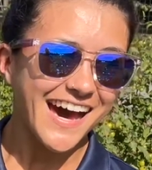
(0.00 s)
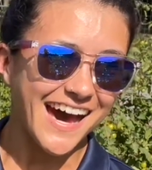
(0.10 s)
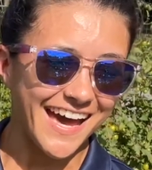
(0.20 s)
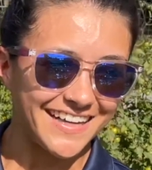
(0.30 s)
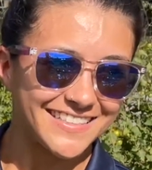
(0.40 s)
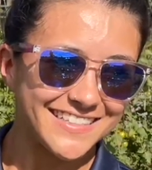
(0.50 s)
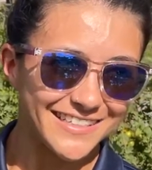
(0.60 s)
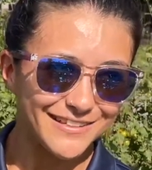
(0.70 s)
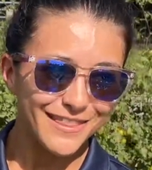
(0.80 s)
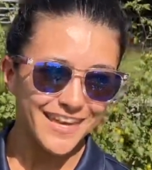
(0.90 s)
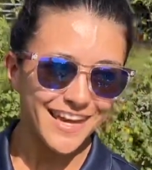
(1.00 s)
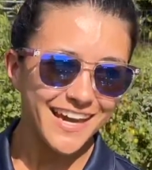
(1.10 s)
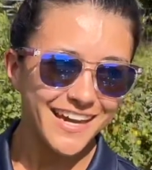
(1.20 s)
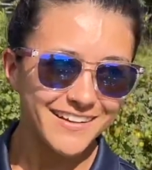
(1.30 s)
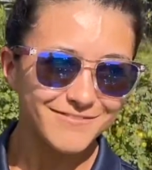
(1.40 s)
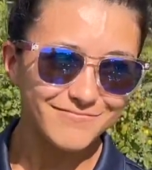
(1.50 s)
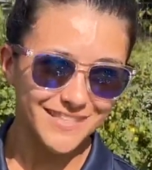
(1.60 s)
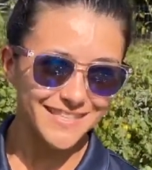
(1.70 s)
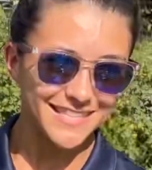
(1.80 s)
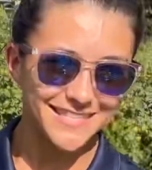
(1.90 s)
I still think
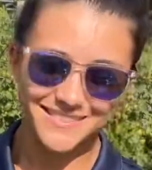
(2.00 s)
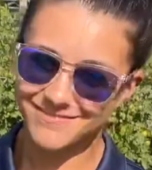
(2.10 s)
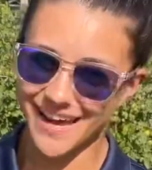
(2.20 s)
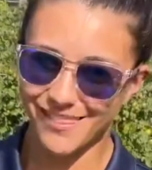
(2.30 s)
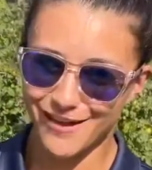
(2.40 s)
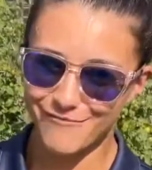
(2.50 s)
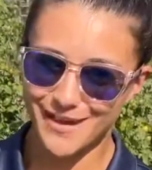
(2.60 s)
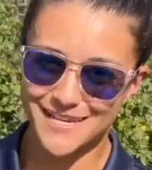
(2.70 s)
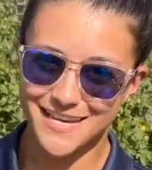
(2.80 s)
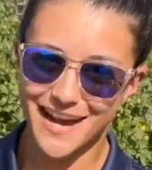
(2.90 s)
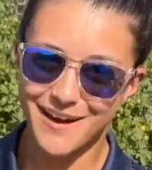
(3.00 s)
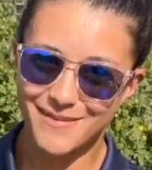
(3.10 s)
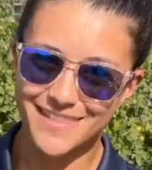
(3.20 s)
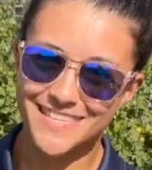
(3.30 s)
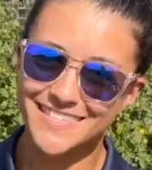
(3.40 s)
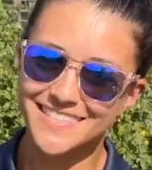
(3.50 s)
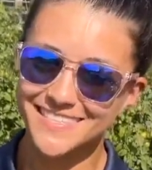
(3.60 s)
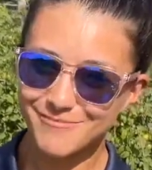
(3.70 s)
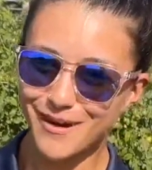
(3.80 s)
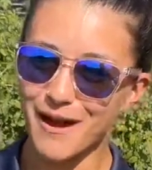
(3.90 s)
I love my job, and this is
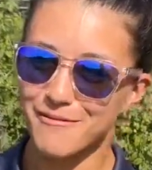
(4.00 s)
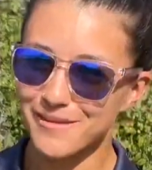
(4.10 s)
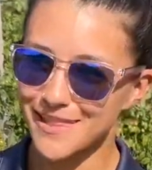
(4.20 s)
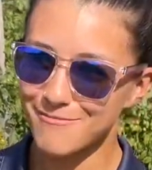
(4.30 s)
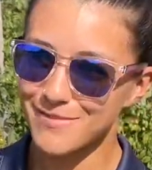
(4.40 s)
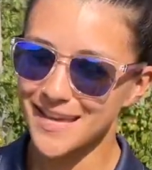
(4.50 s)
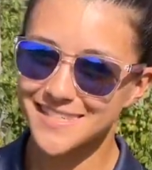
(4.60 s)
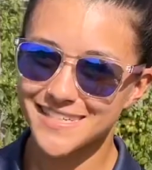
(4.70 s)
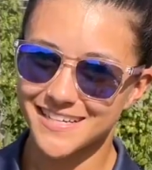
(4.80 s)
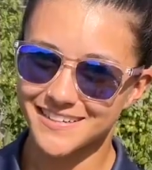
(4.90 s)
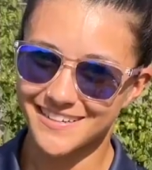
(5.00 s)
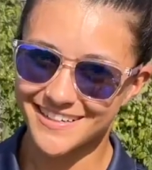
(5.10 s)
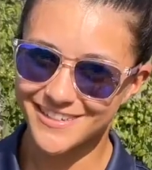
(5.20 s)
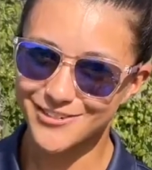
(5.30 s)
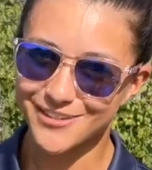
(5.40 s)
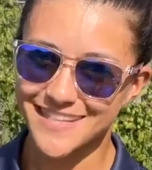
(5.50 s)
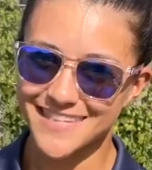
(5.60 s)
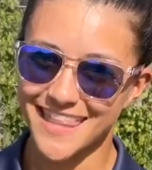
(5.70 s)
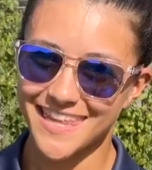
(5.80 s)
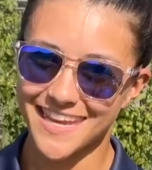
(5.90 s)
probably the best career choice
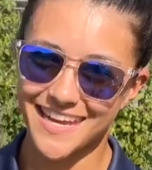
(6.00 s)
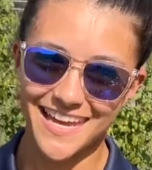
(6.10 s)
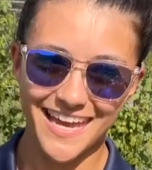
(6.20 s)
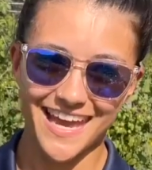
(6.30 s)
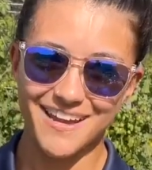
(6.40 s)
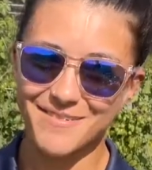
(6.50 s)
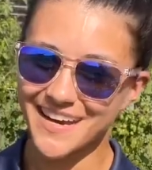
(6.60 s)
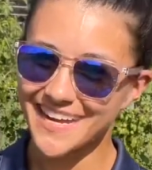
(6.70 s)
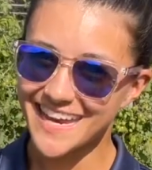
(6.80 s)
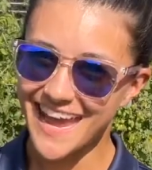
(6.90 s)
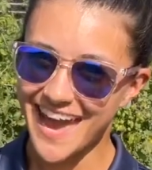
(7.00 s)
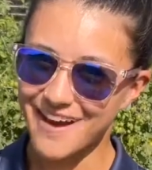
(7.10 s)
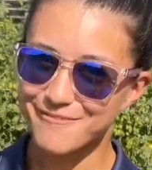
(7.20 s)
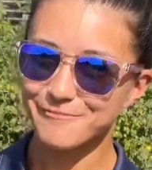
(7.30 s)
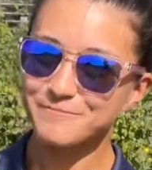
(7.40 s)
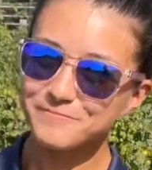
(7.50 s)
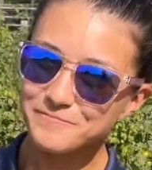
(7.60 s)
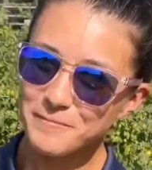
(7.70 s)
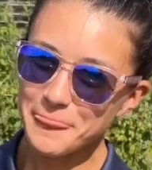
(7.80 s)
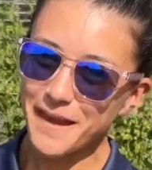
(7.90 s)
I think anybody can have,
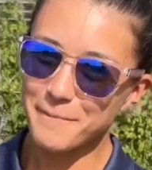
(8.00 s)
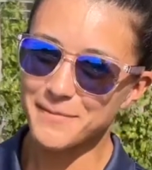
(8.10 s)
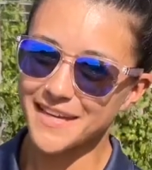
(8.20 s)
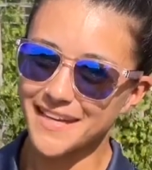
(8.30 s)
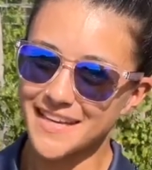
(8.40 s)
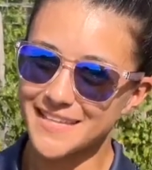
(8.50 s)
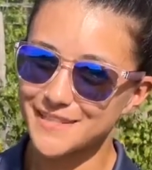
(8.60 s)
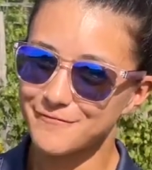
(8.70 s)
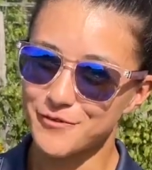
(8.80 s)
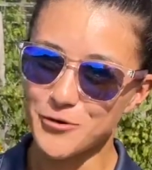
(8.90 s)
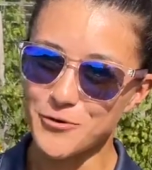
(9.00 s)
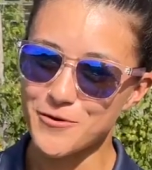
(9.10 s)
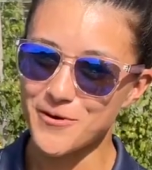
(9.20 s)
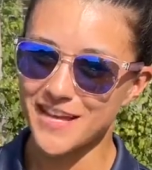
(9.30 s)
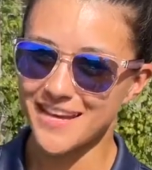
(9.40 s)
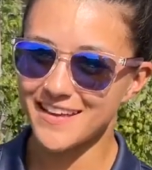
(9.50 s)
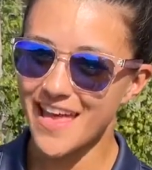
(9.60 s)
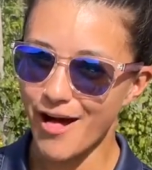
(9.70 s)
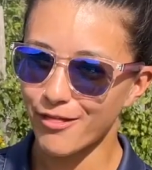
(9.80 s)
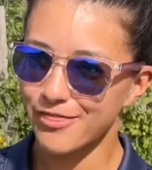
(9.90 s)
because food and
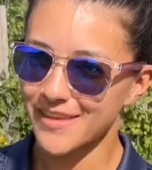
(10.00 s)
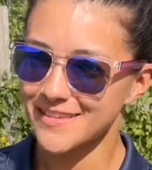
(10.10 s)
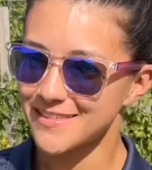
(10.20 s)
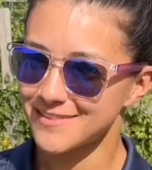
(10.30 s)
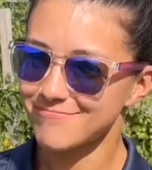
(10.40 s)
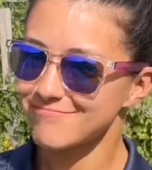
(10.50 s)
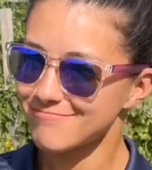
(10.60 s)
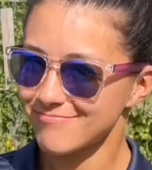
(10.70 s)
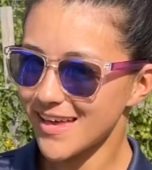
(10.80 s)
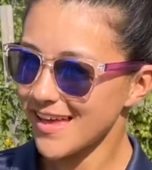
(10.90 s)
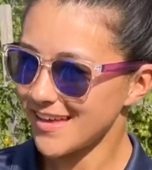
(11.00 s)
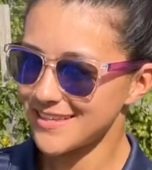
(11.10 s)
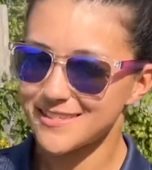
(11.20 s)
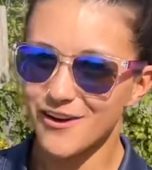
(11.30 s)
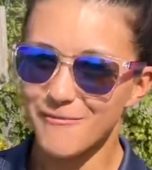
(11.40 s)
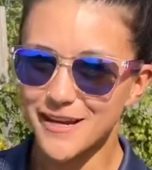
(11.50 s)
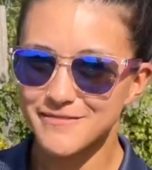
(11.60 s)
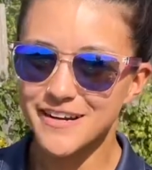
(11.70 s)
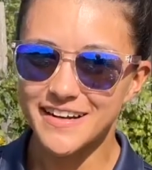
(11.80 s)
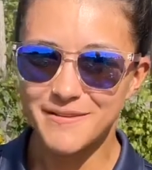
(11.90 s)
health is so much
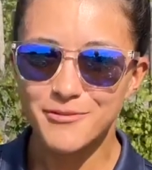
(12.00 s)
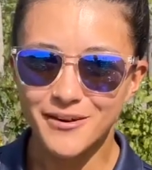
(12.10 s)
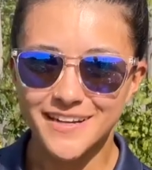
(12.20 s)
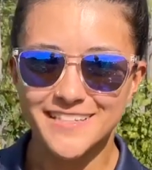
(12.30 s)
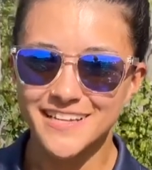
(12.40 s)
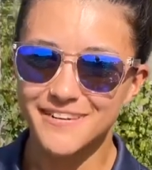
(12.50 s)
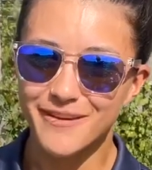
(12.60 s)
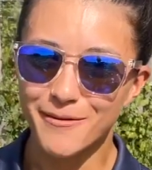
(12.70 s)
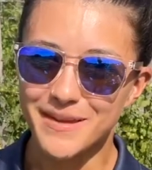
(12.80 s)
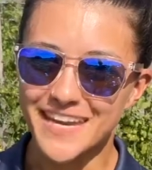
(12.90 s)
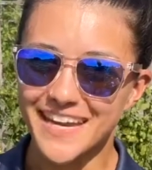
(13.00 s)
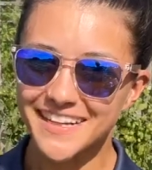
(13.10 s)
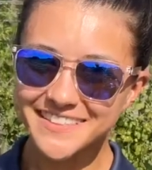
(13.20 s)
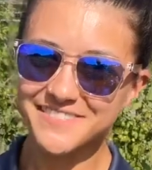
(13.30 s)
very important to your well-being.